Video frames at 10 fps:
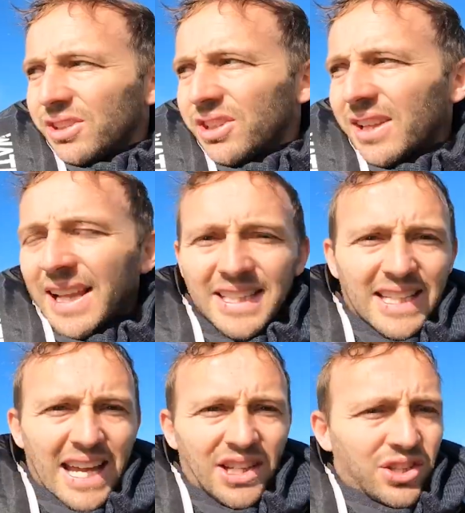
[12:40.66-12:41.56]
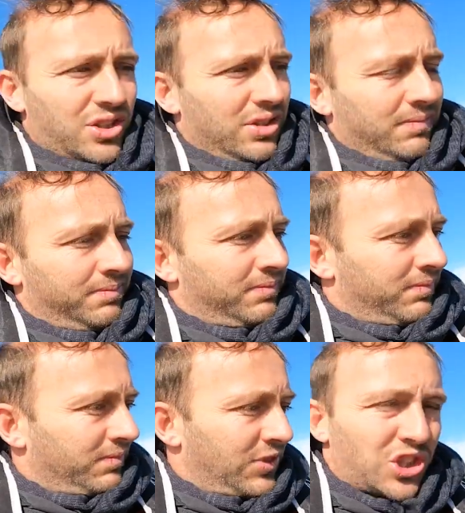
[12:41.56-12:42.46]
So that's now
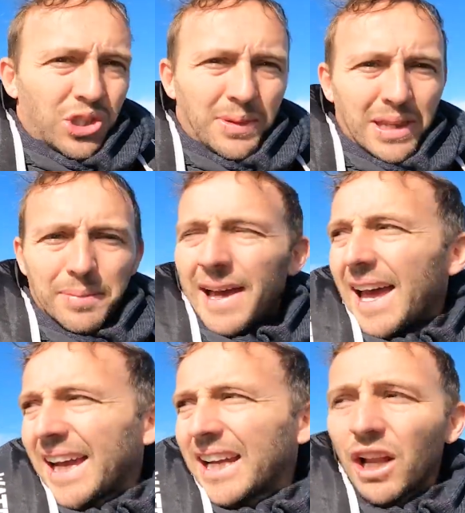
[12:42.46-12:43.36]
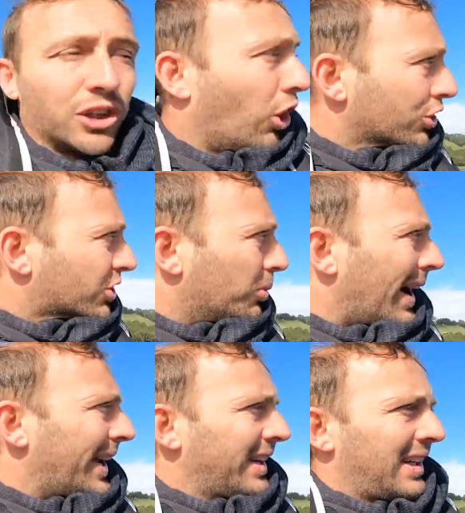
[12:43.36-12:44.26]
2 in the bag, and I lost
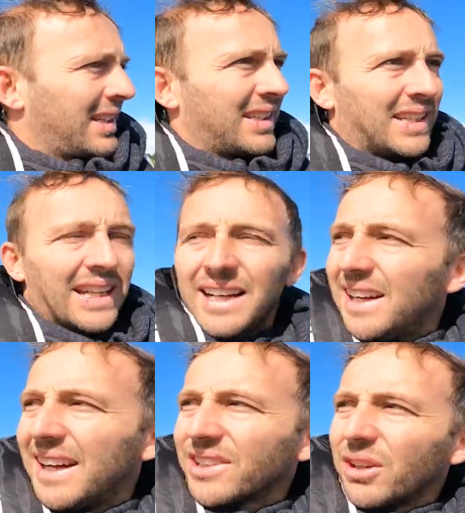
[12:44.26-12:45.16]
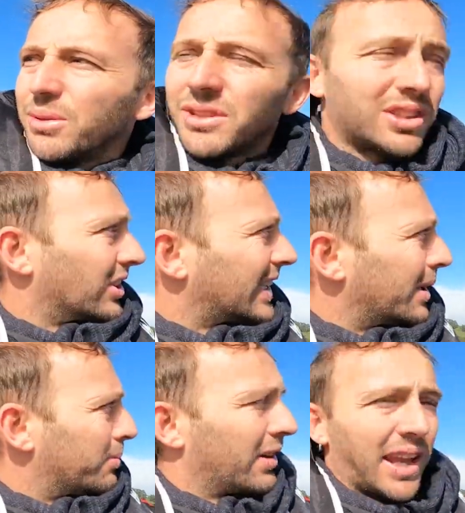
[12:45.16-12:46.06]
one as I seen
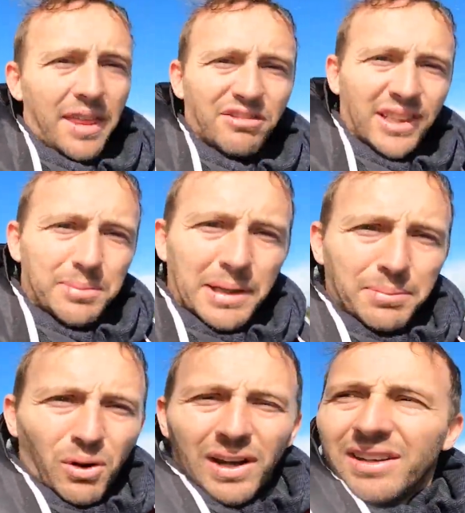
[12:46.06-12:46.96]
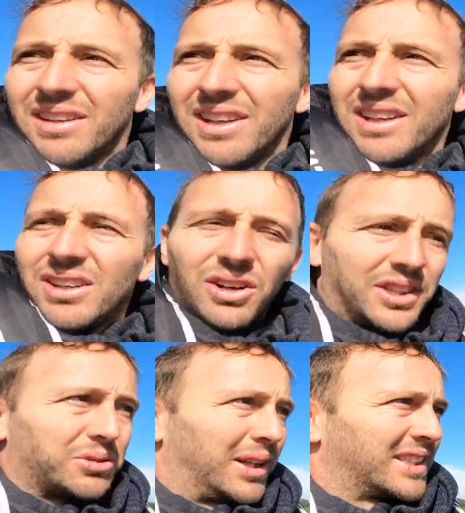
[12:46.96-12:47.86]
another really big bite on
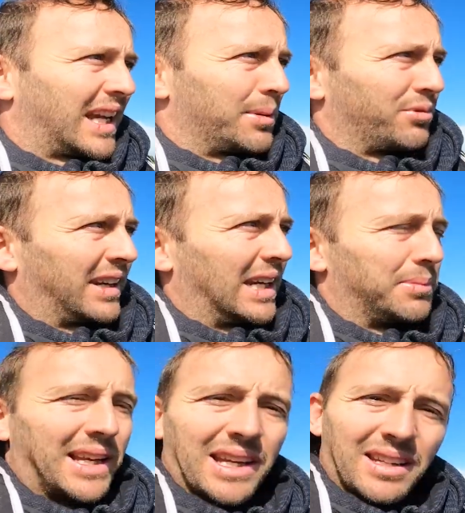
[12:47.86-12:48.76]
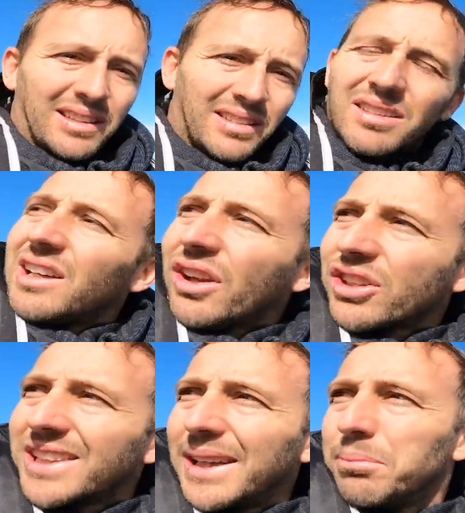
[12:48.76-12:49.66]
this one, started bringing him in and I
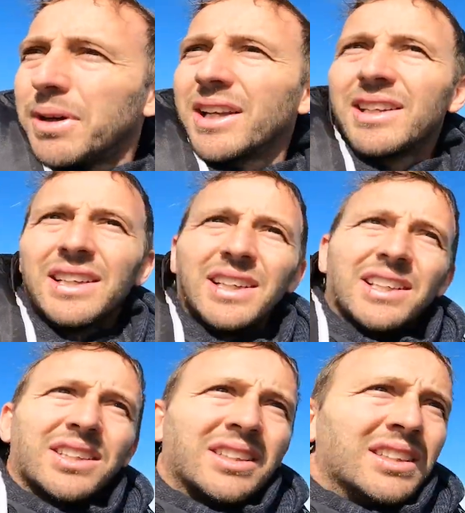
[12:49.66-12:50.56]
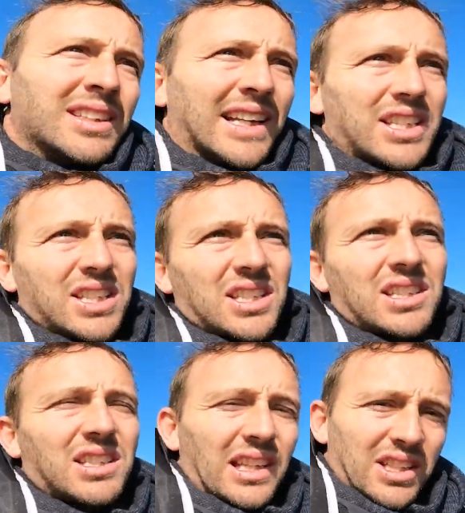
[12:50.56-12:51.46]
lost him, but
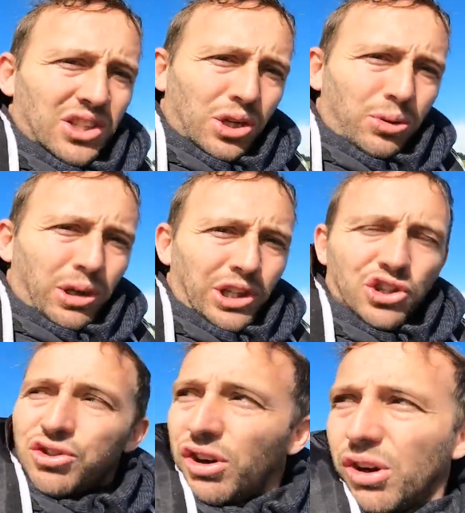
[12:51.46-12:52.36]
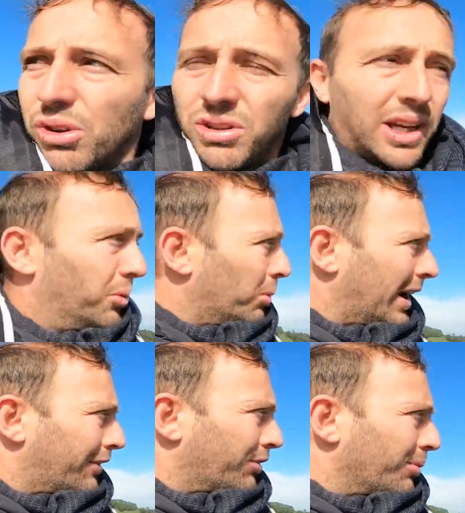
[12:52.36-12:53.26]
that's 2 on the troll and
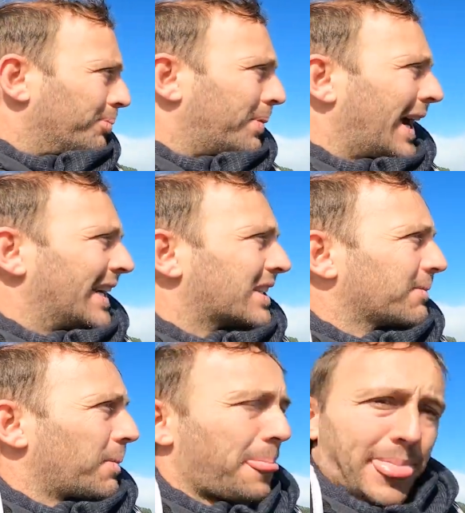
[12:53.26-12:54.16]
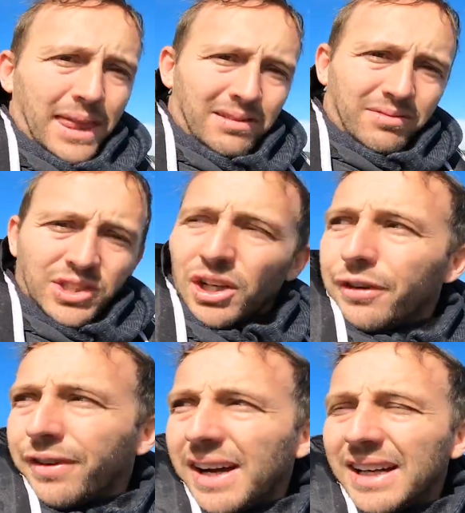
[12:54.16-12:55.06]
1 from bait so
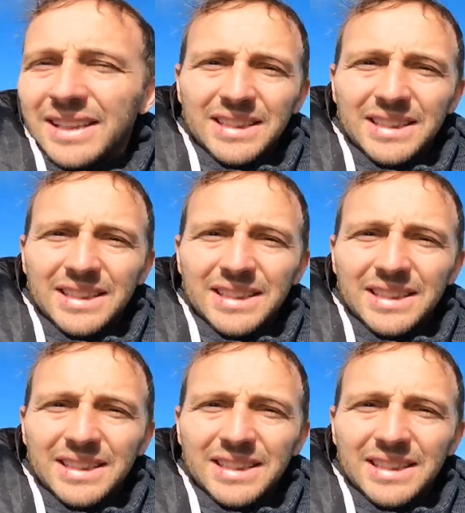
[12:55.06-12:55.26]
far.